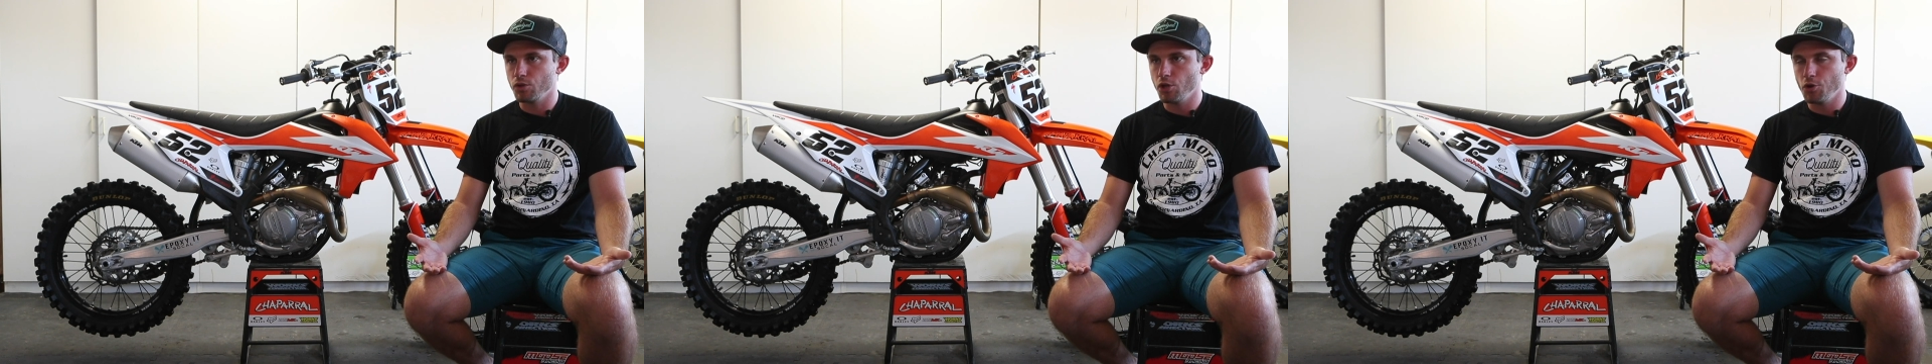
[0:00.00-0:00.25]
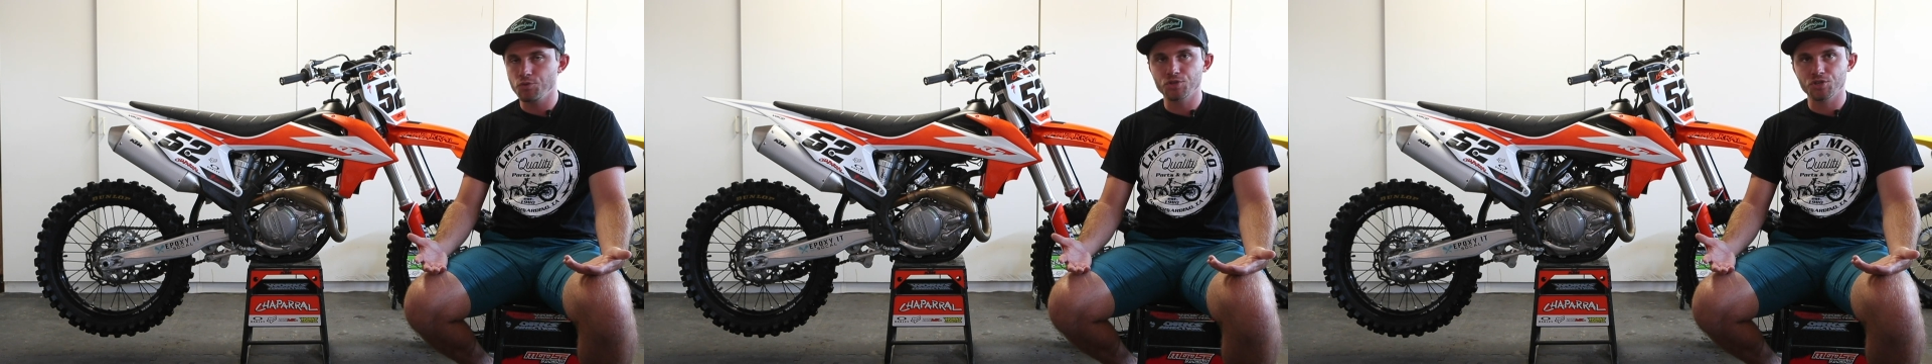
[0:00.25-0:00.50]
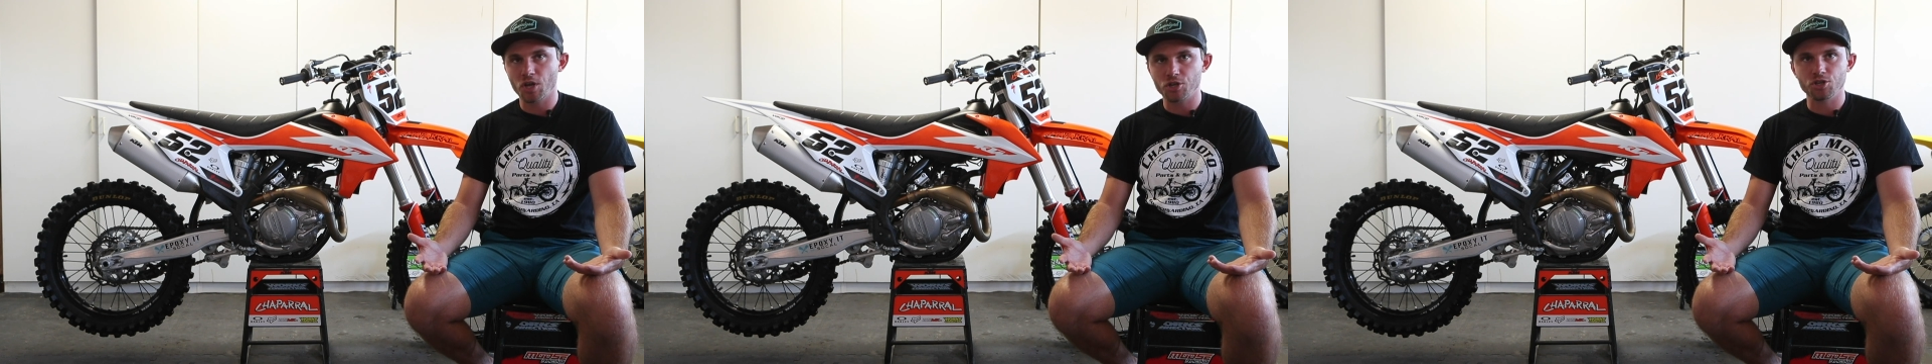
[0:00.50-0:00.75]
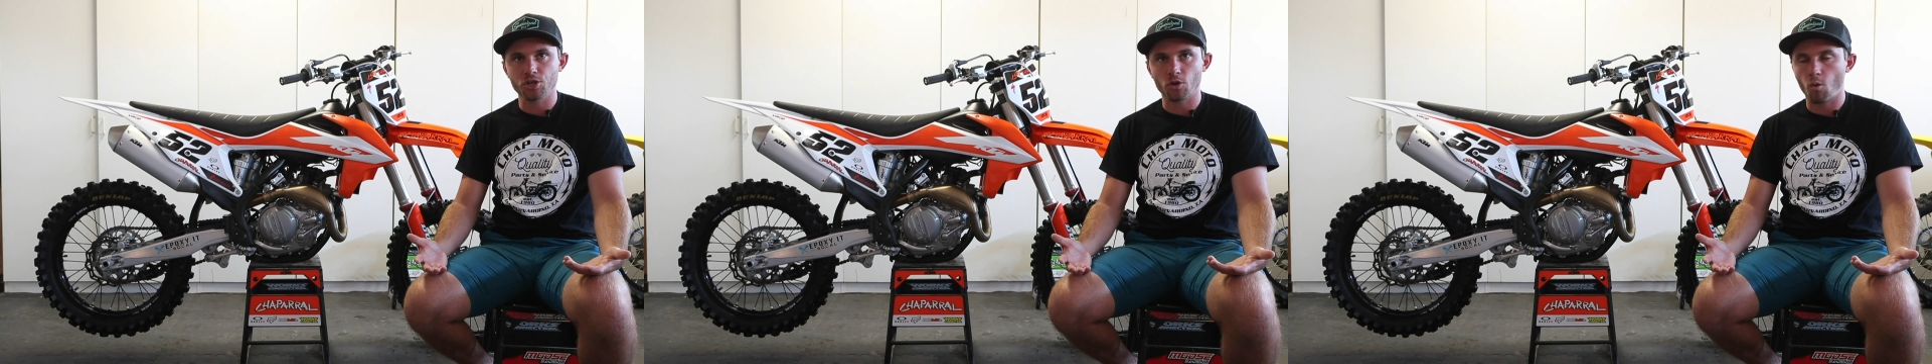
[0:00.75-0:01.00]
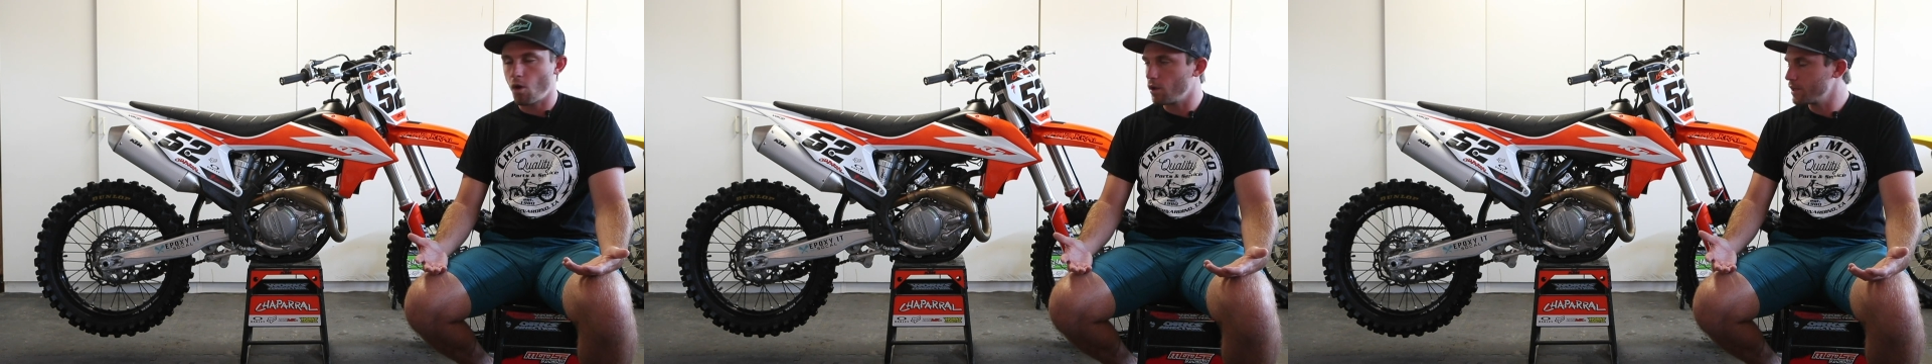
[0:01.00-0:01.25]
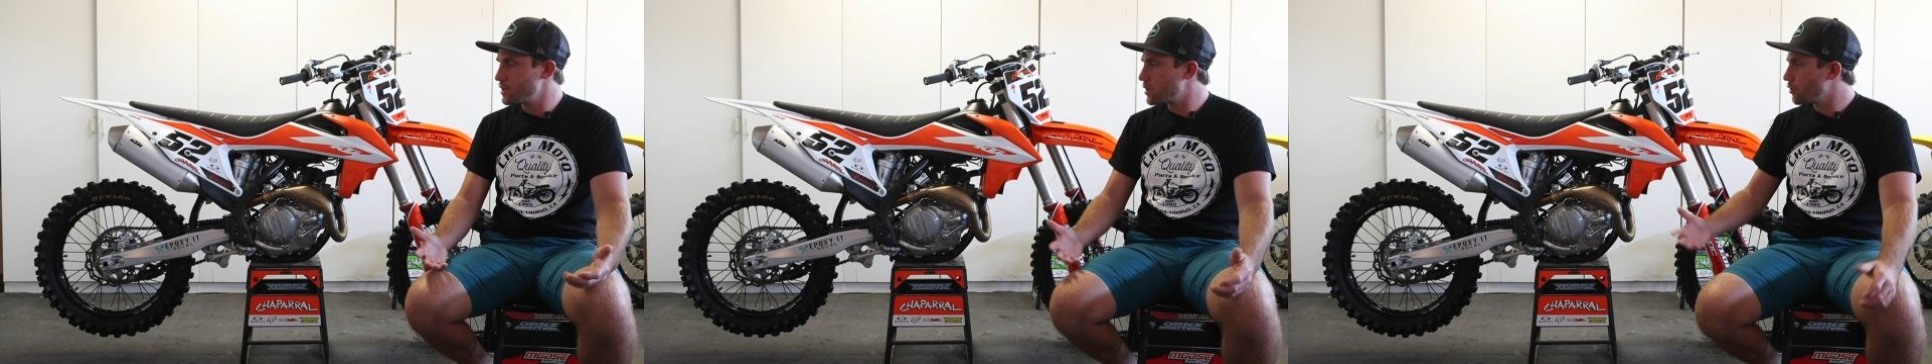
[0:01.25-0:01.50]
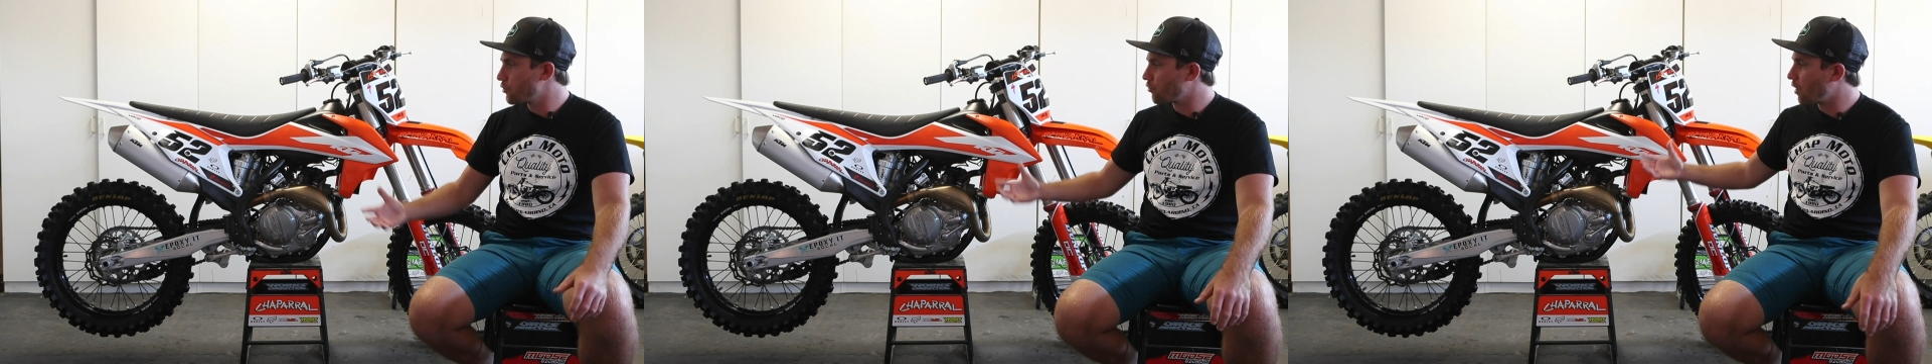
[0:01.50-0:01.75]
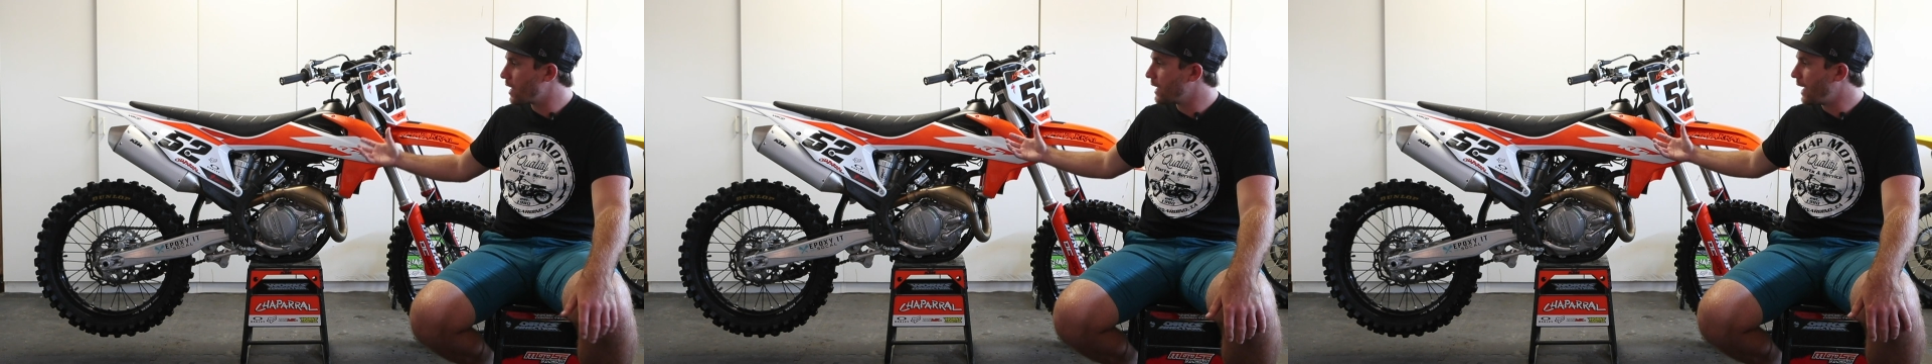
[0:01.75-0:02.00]
low suction quality. So you're
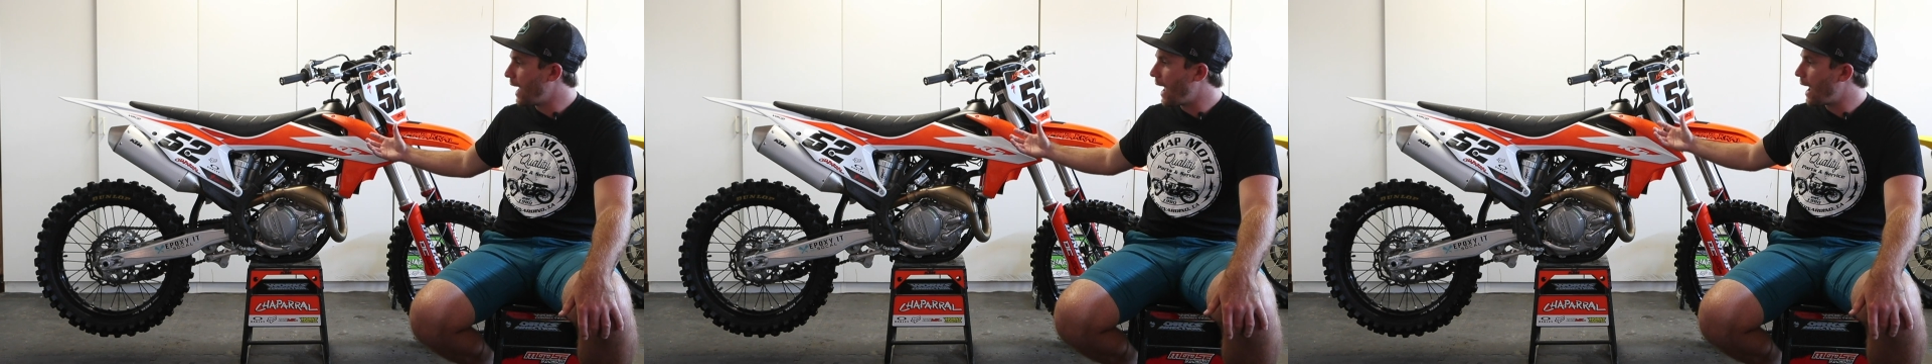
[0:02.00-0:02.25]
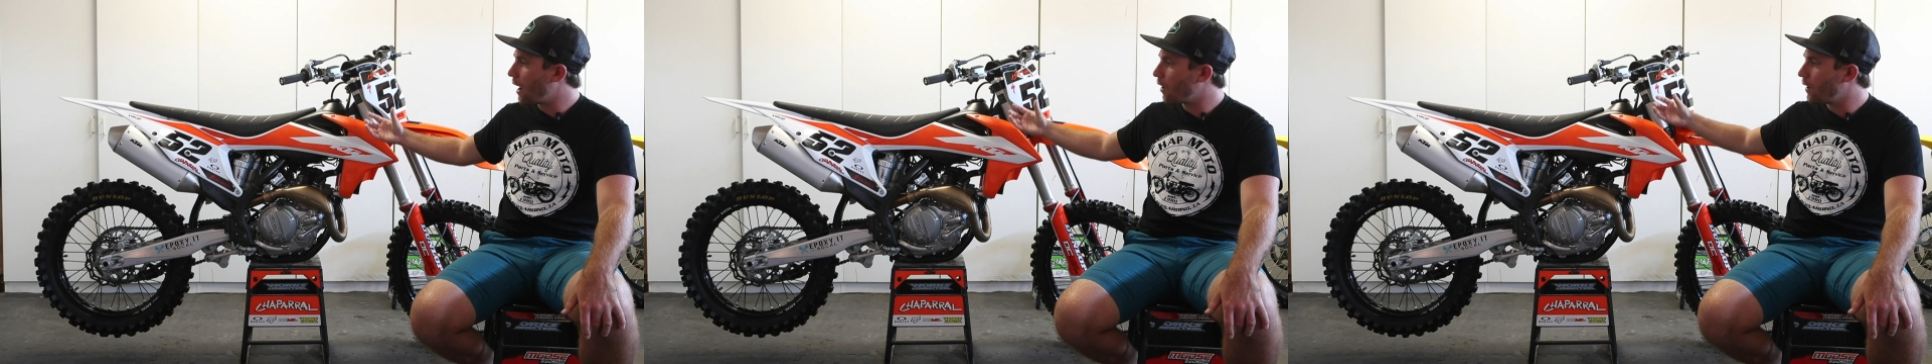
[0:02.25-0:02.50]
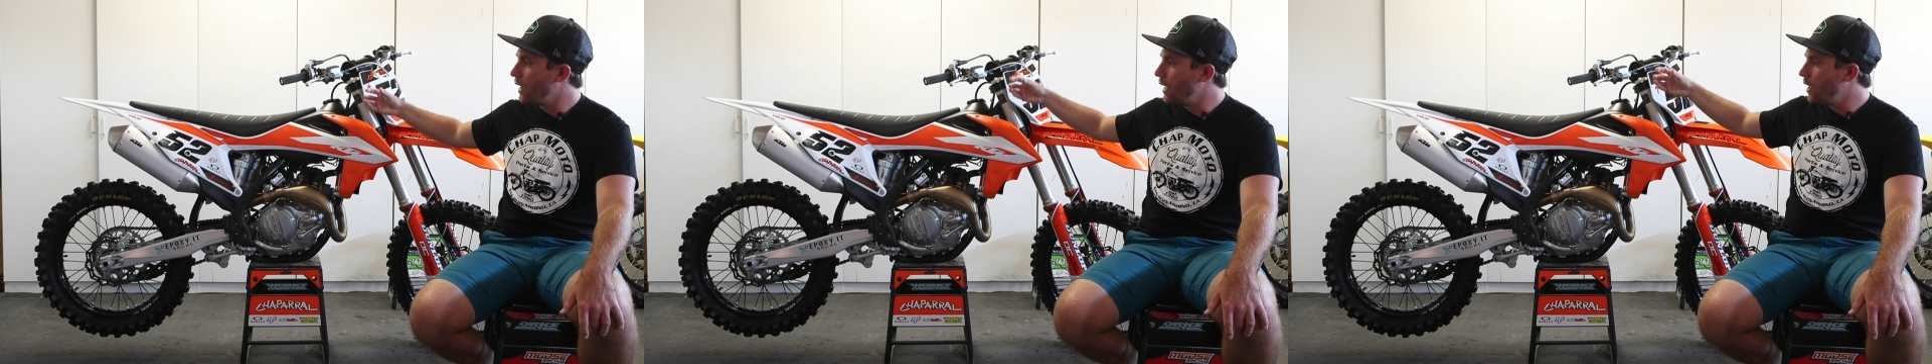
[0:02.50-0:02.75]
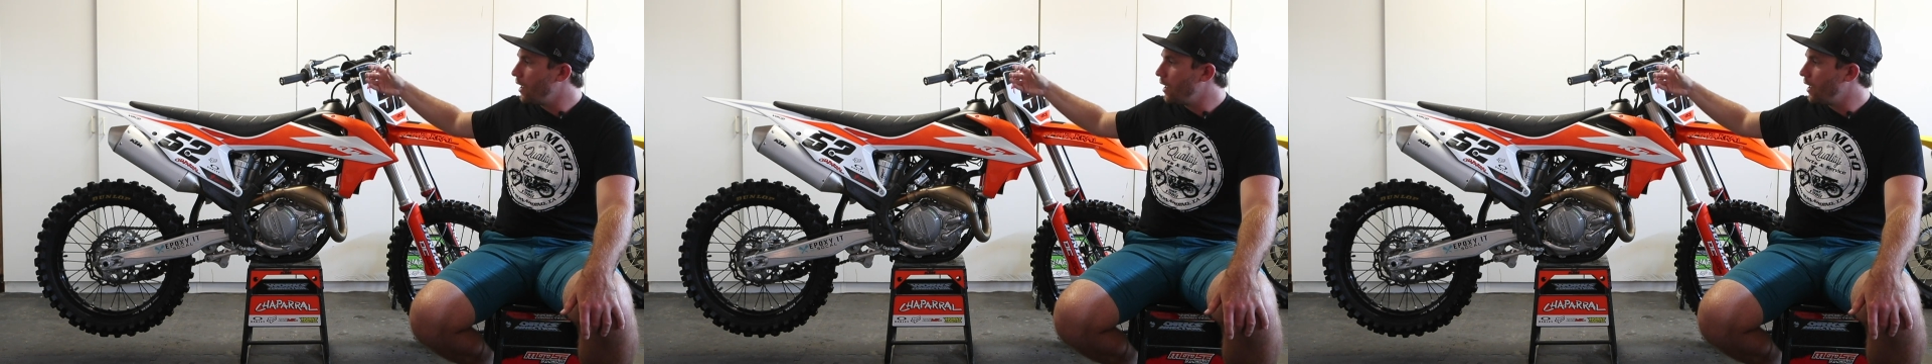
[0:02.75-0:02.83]
trying to get air